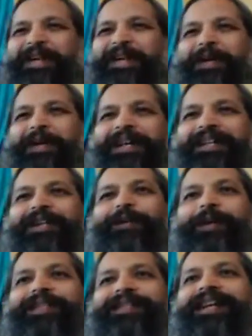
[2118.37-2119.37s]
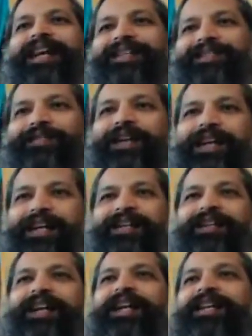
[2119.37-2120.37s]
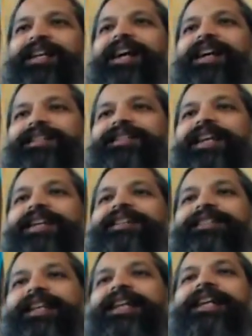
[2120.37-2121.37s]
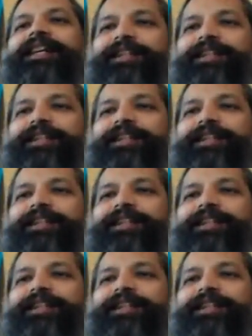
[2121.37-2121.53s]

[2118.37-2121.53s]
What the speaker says: Where the USA has failed, India has taken the lead.